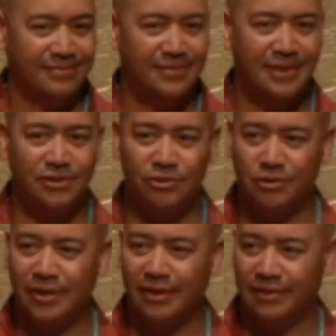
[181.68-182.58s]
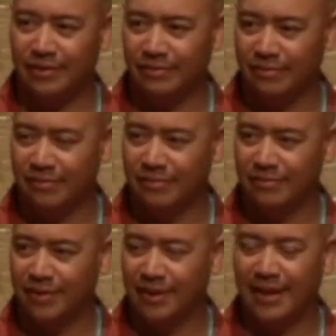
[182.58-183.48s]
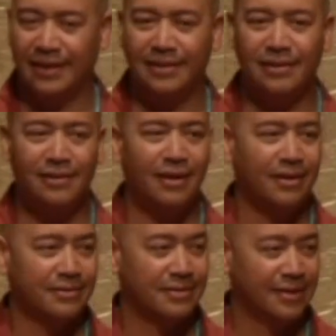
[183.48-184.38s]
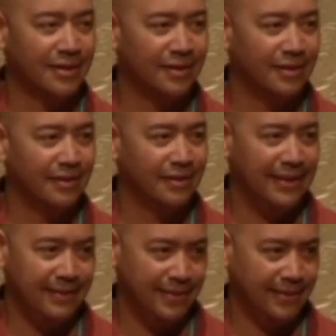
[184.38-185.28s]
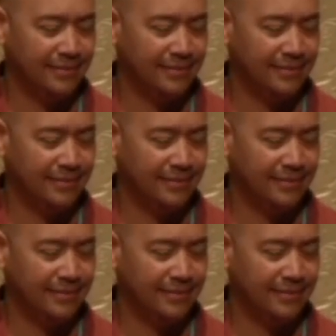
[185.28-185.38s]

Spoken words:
constructive, and that cause healing.